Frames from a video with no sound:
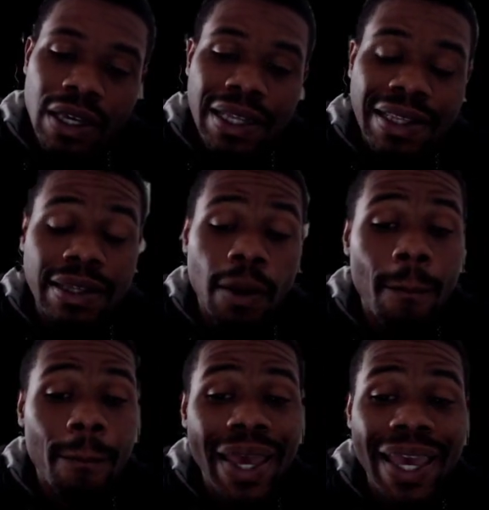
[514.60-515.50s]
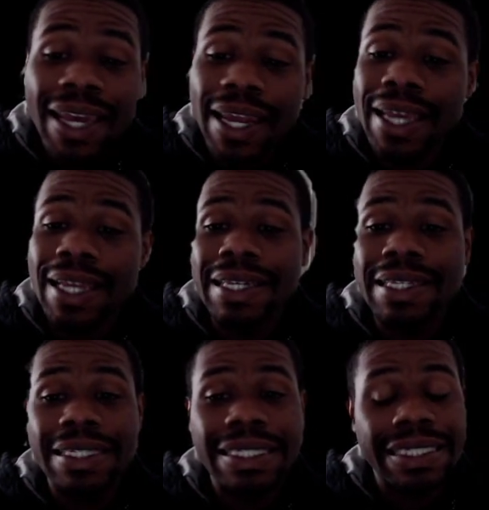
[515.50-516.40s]
the man ain't
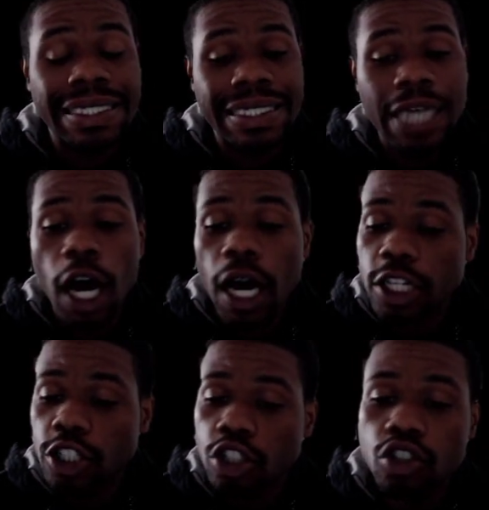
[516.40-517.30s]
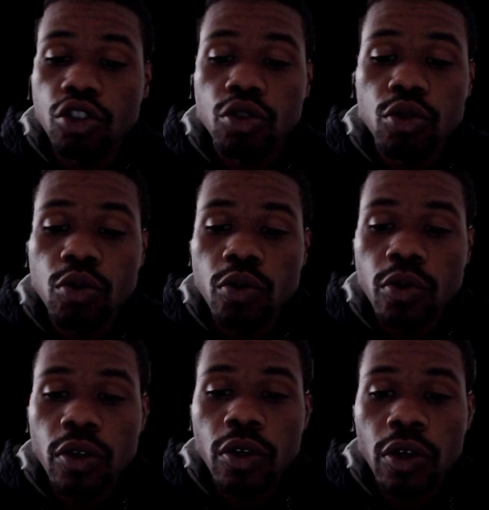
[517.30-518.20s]
touched you.
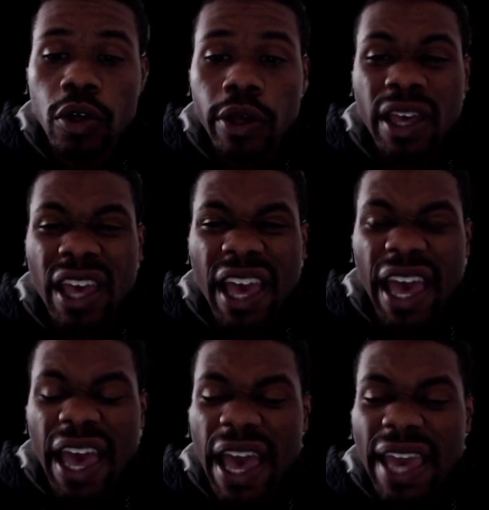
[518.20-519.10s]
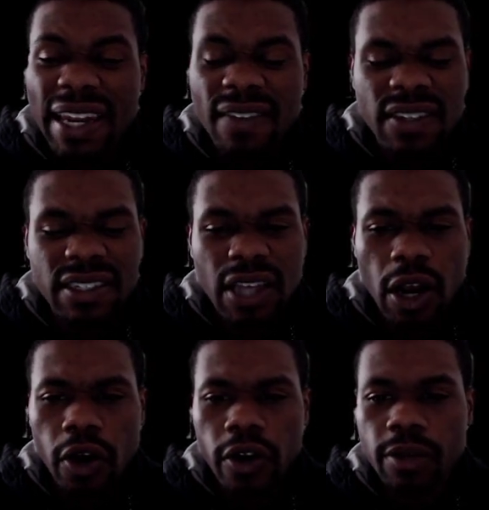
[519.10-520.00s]
I ain't even
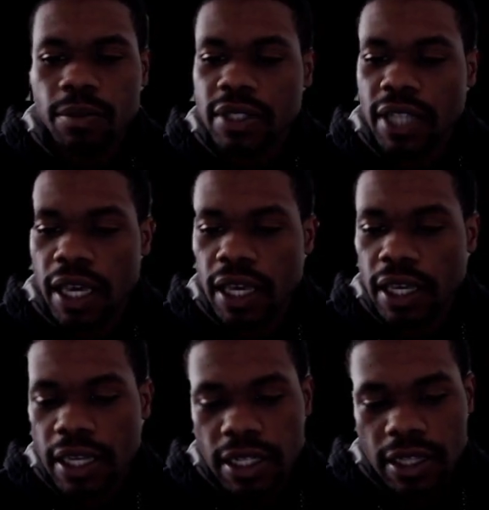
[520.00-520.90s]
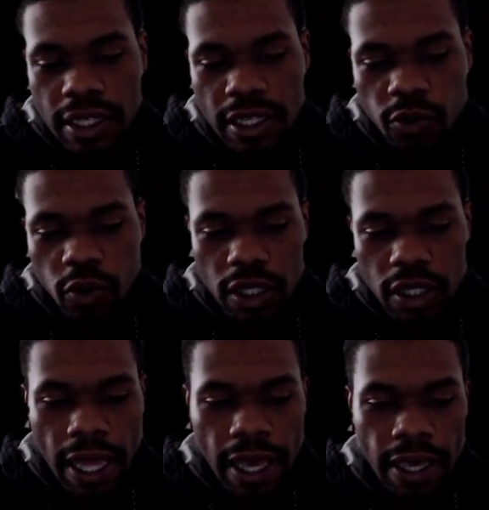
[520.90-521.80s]
heard him say anything really,
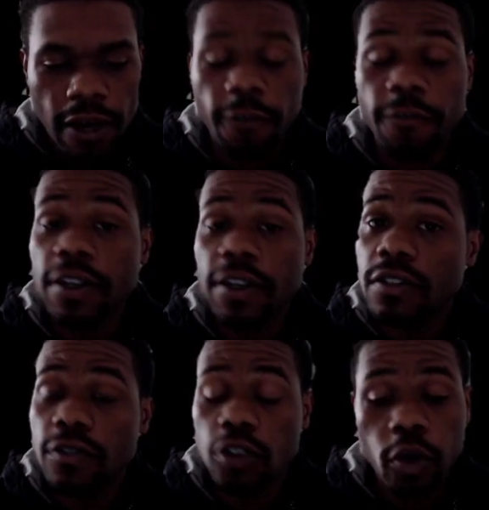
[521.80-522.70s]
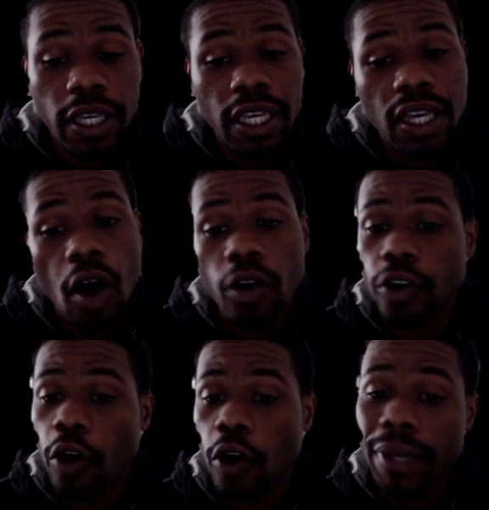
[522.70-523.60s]
like, offensive to her. He ain't called her
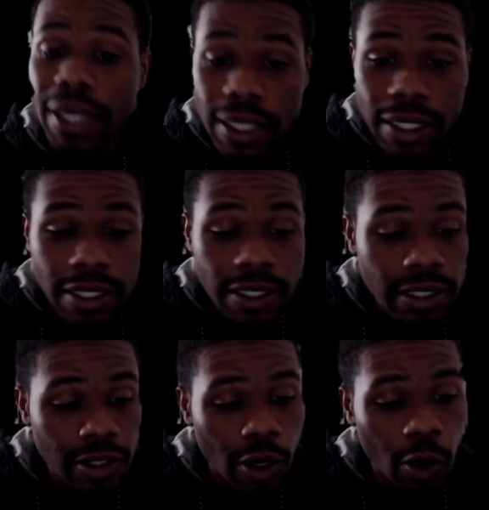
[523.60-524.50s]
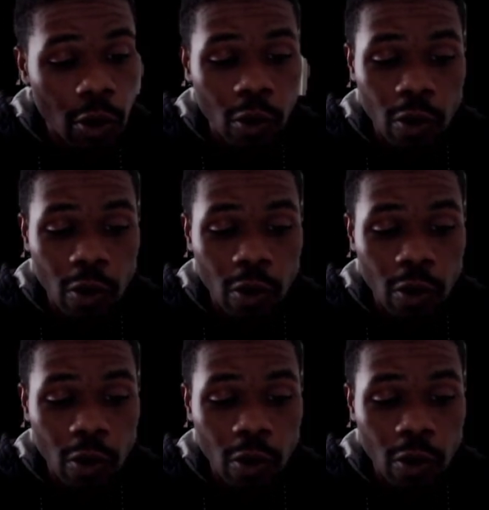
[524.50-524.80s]
no B's, no